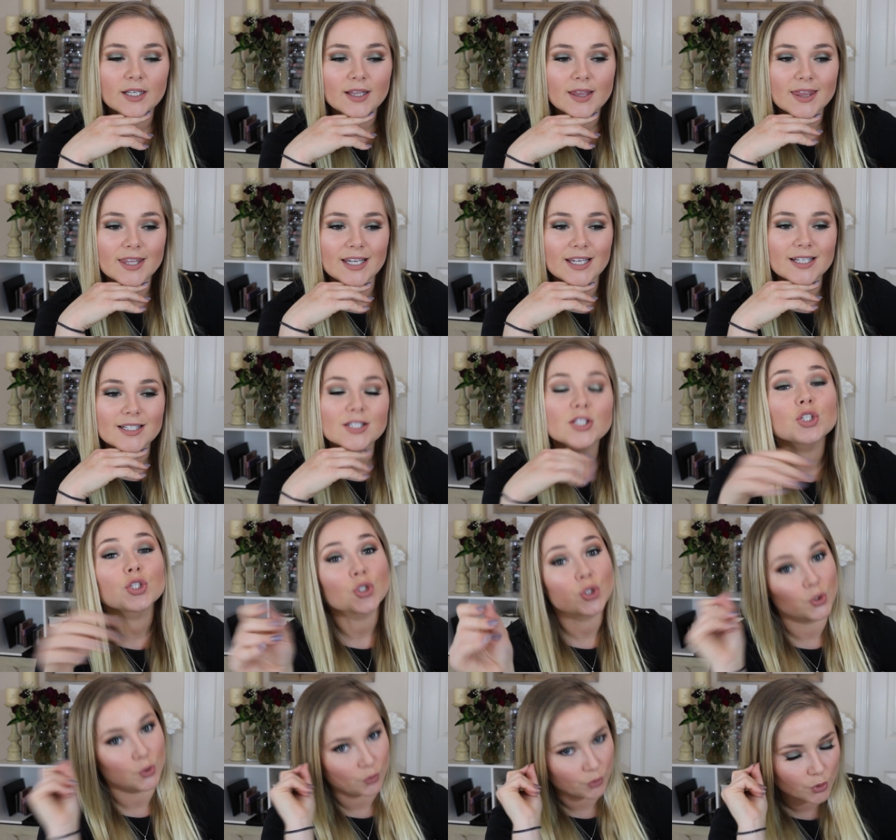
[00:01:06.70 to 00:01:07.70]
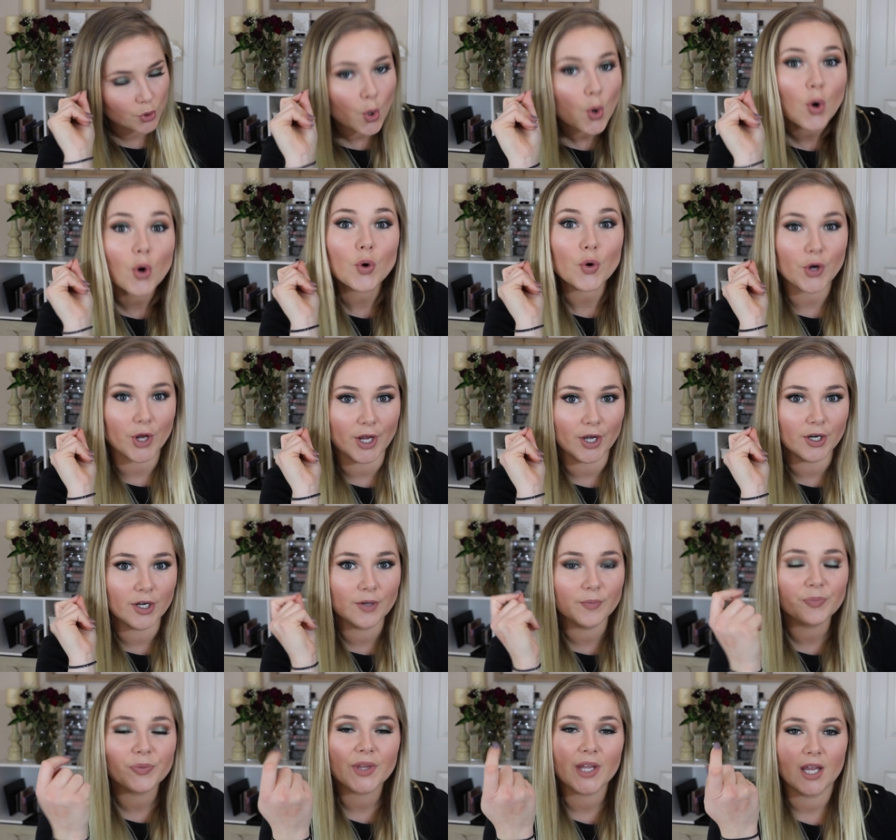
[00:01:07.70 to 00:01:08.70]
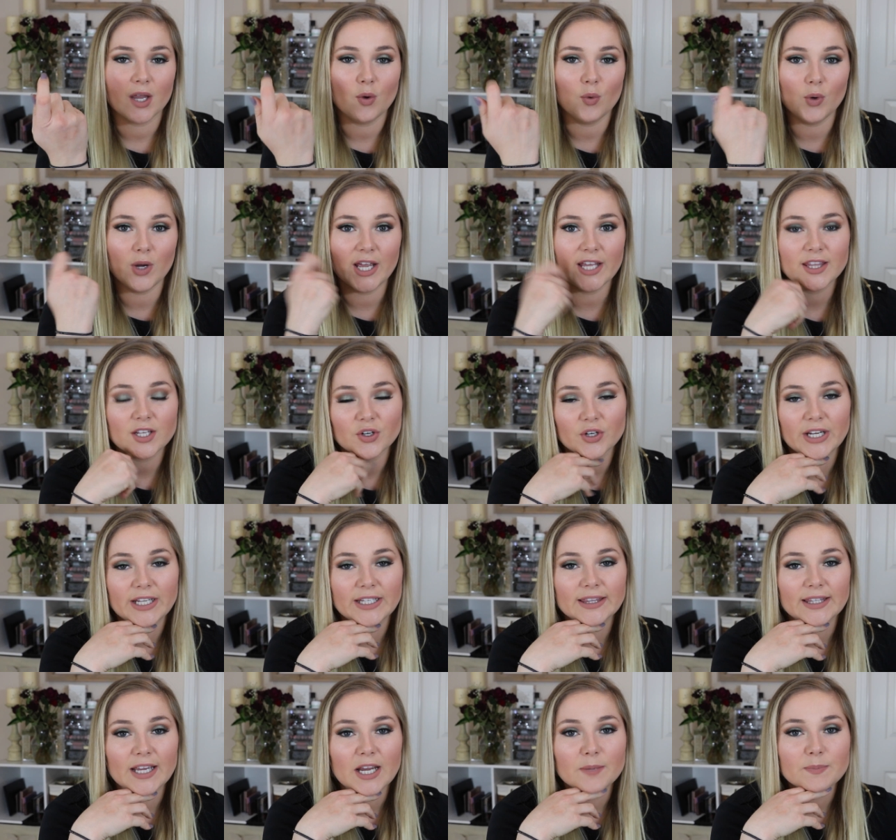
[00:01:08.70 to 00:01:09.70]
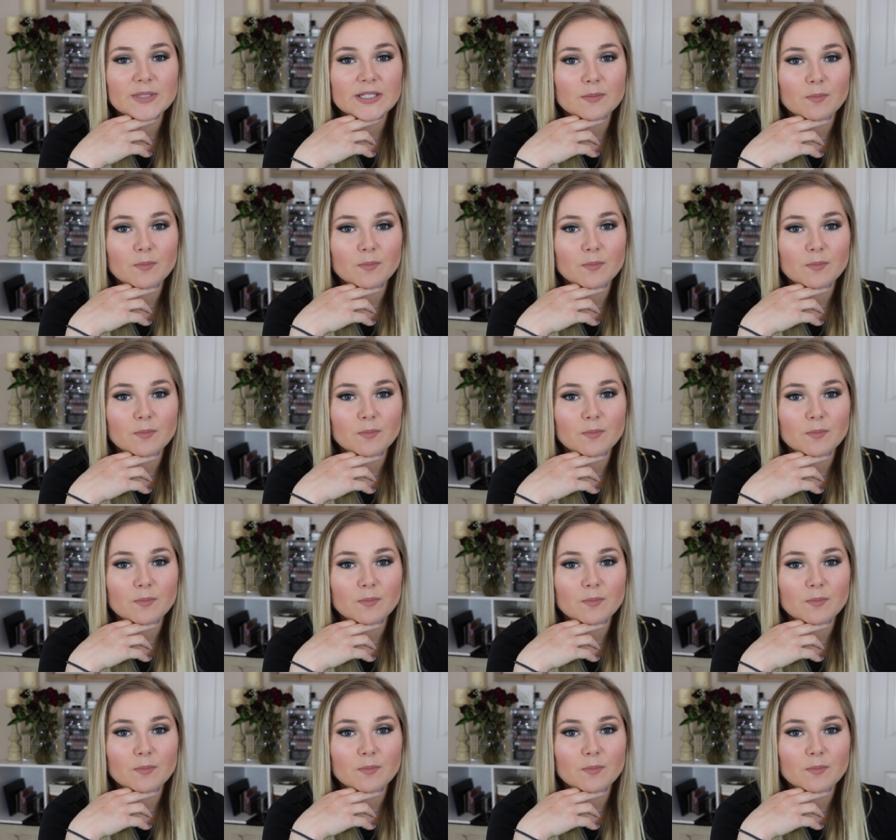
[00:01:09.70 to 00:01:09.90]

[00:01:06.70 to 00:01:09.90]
this tutorial with green lips,